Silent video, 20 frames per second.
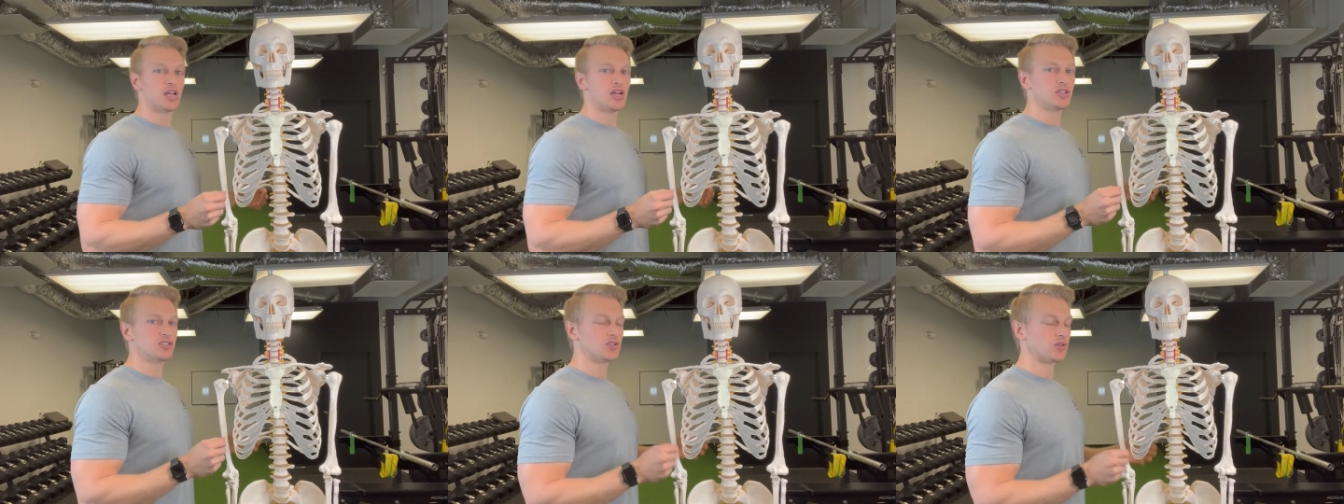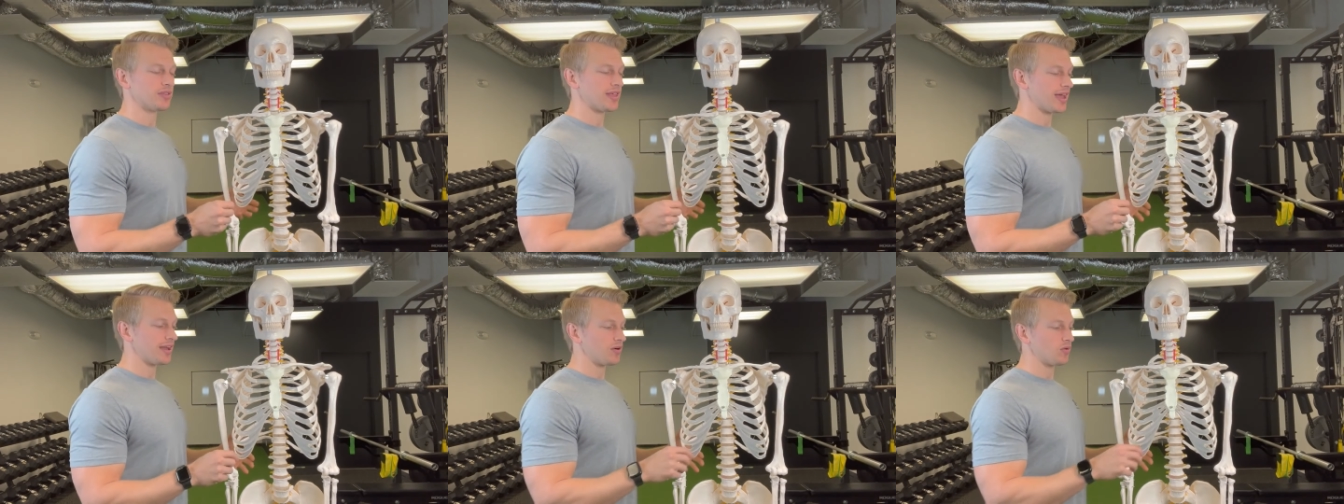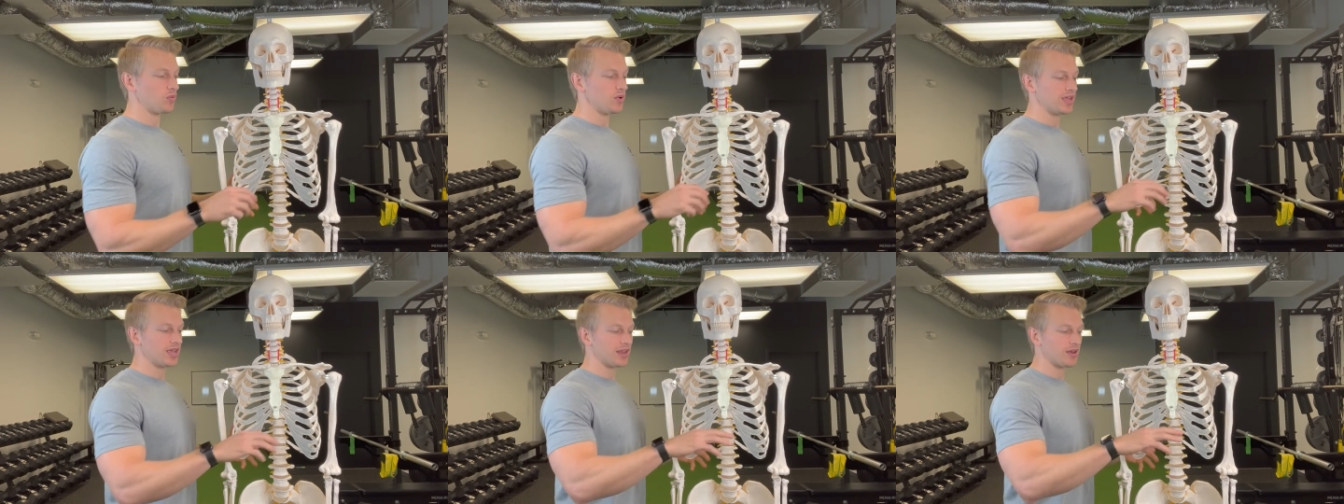so
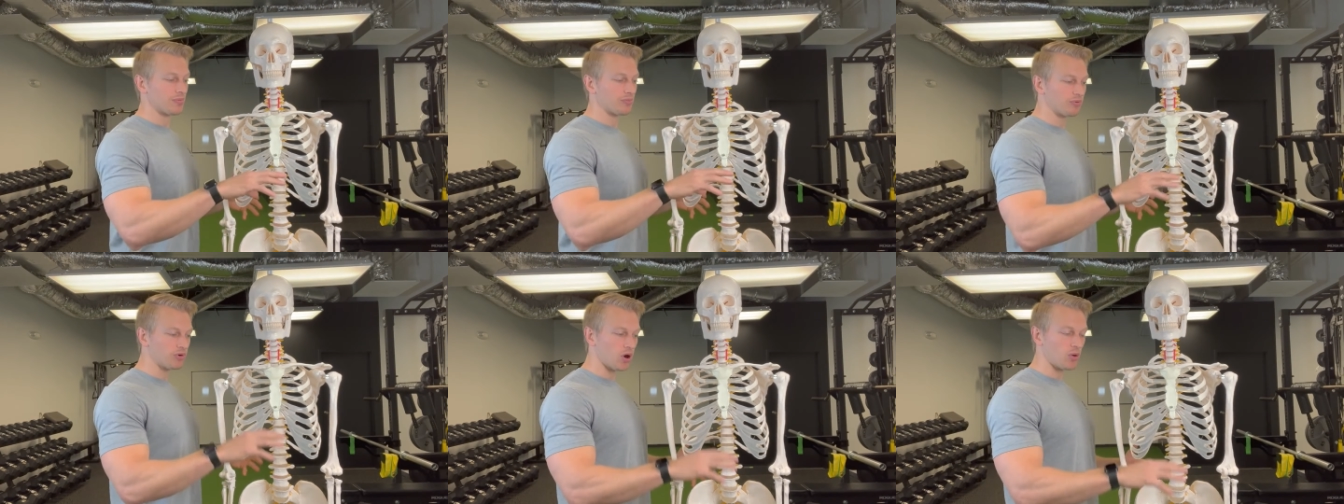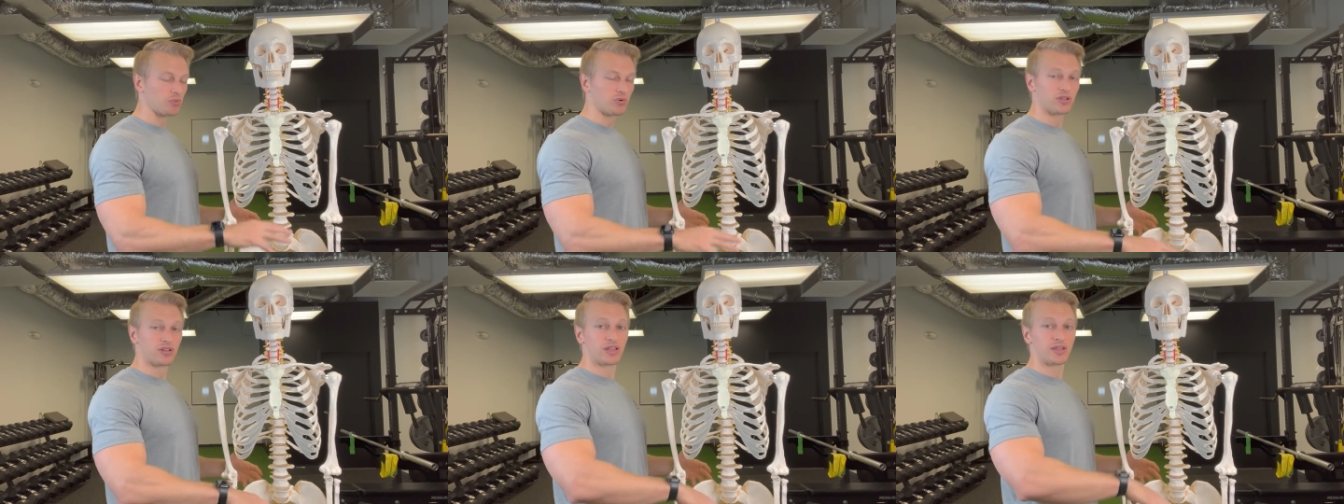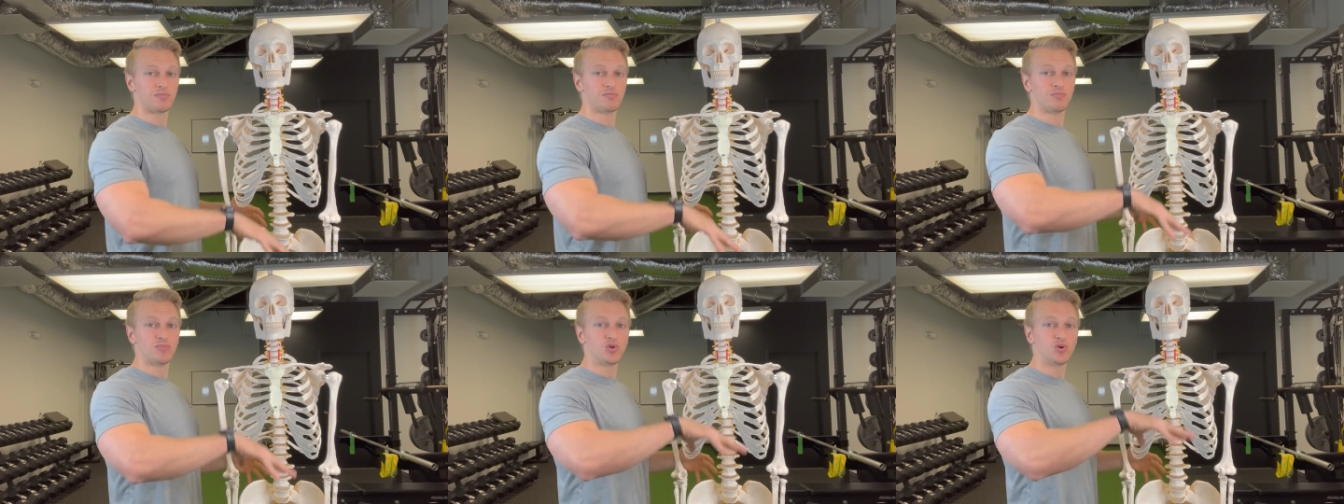that we can
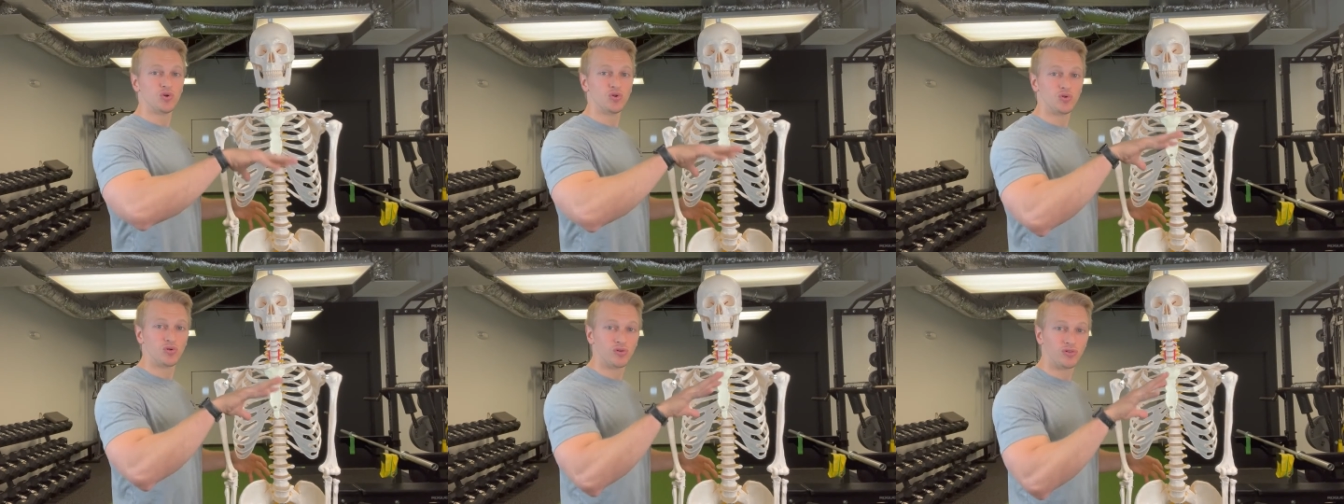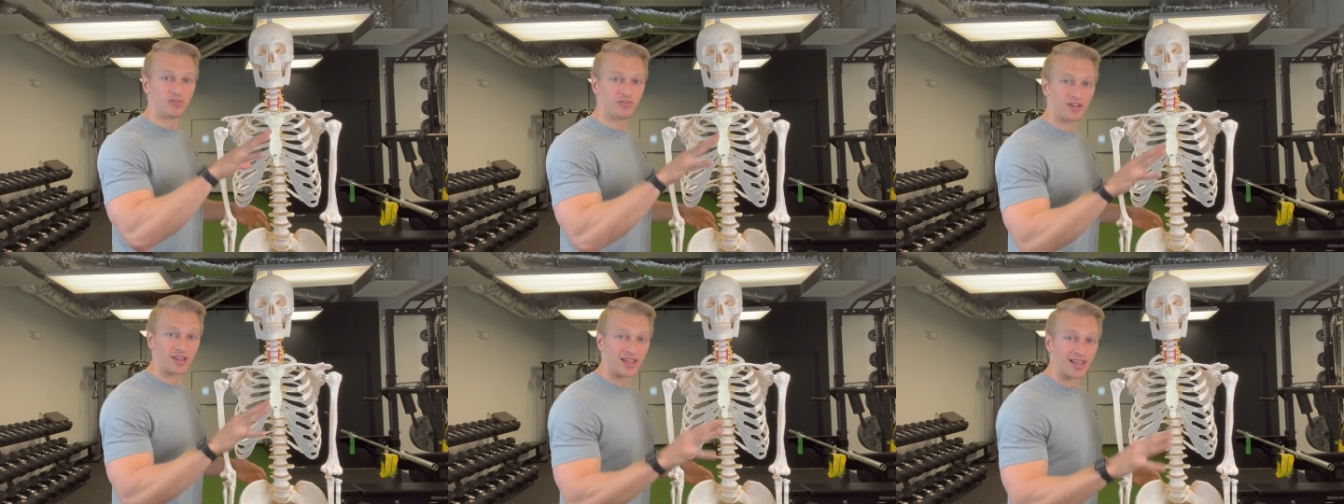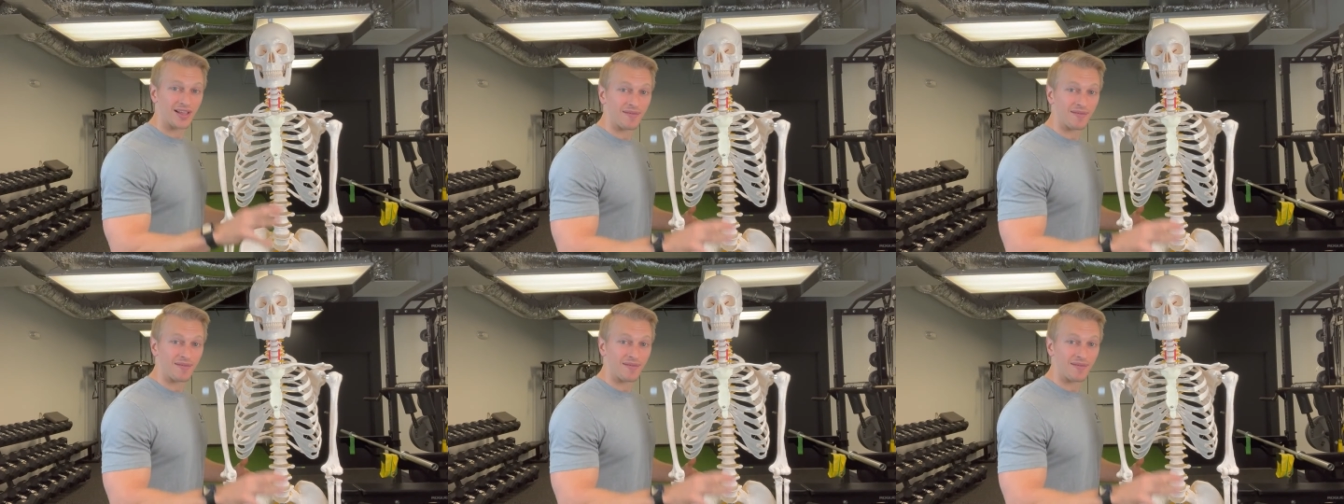appropriately move